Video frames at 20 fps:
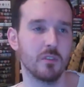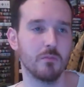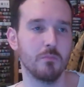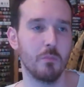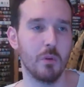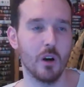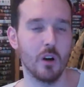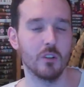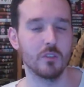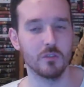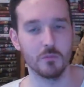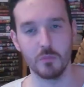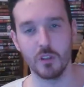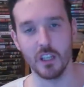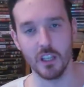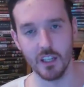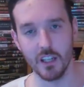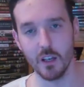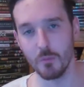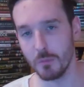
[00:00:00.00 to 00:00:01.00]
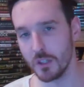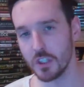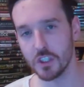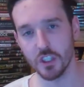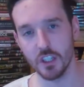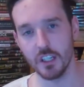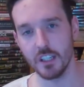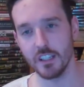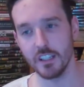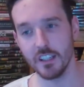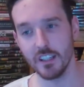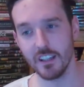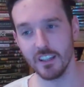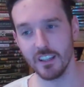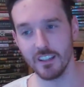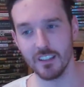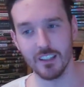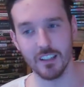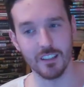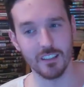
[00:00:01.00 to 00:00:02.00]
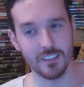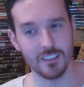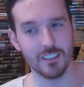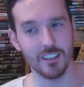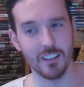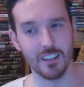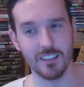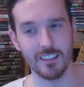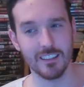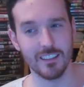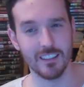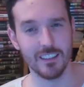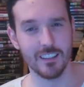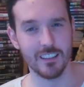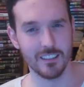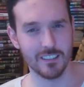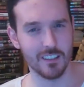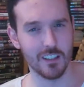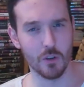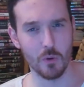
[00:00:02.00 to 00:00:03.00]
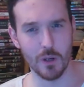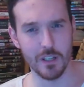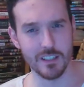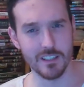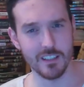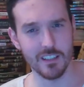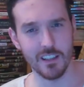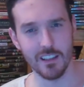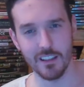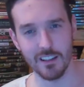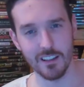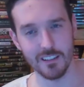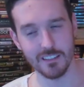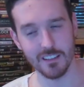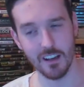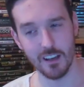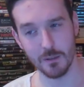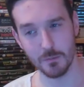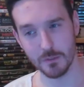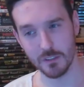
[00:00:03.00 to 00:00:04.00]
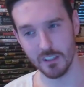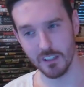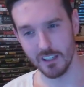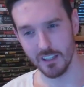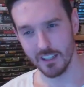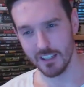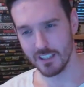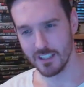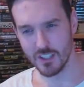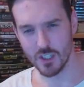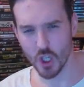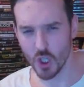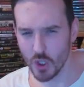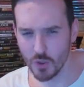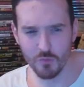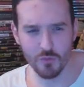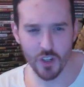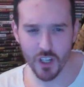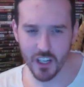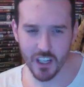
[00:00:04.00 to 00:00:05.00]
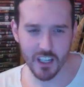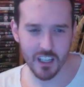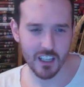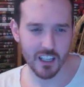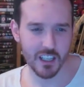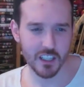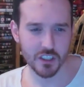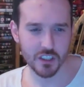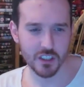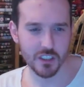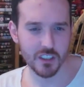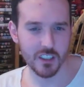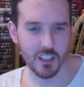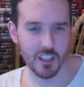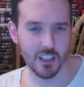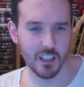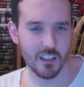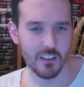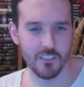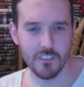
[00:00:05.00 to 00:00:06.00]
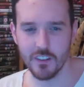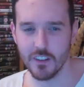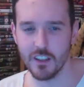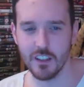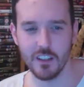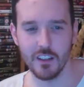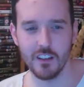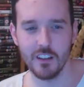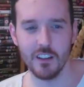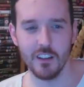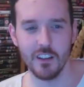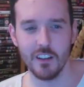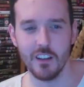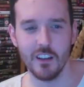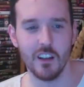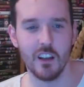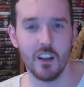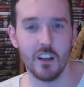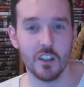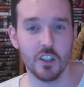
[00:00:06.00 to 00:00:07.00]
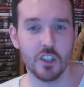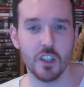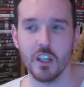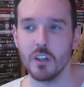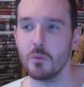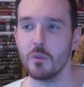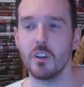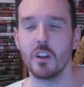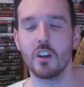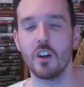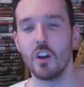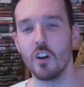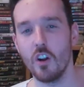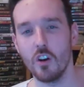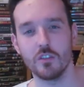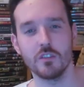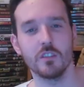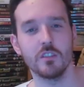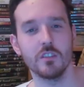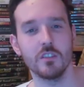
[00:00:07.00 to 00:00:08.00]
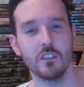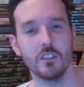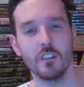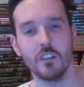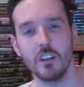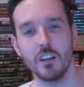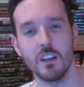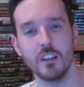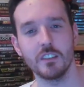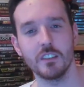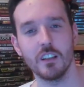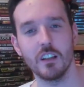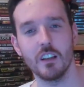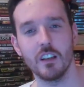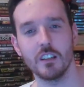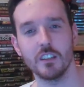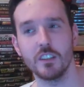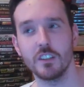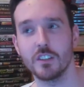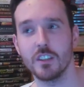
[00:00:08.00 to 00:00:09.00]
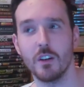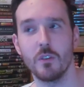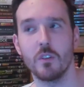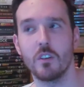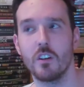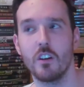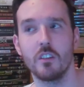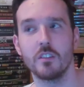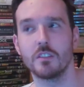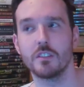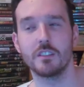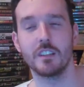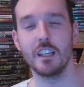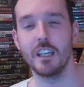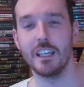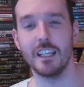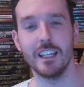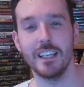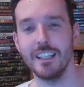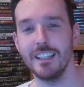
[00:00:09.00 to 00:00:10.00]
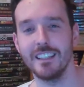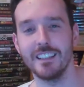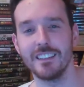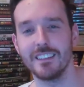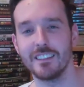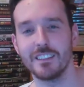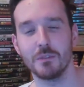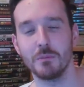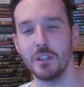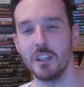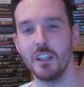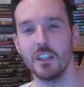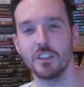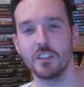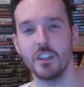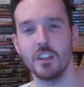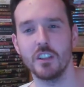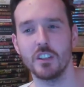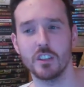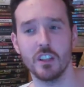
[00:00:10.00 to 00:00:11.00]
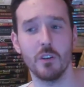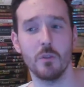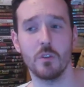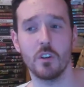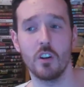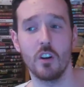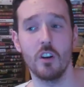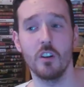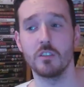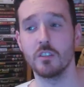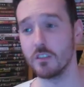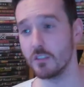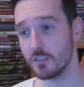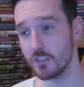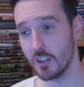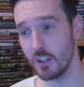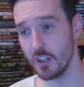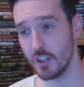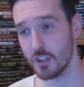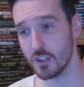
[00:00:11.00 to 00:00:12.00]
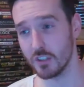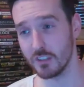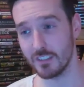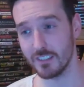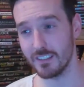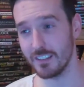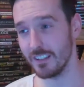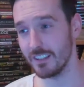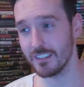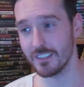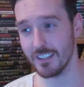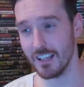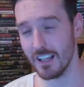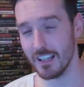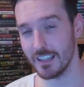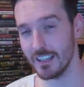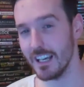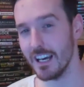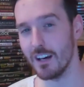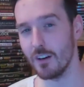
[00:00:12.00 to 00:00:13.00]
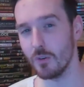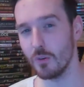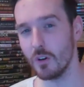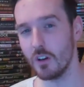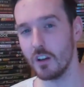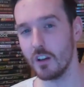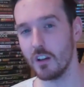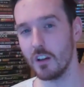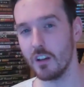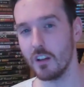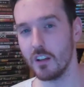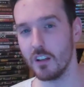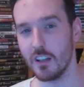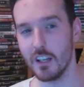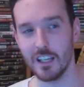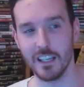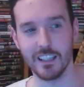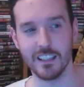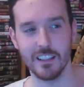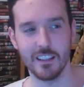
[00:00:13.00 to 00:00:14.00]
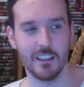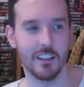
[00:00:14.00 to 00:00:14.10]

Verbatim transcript: possibly a little bit shiny, but still, still quite dated at times. Tomb Raider Collection, fucking Shadow of the Colossus got a H D collection. Shadow of the Colossus didn't need to be H D. Shadow of the Colossus should still sell now, like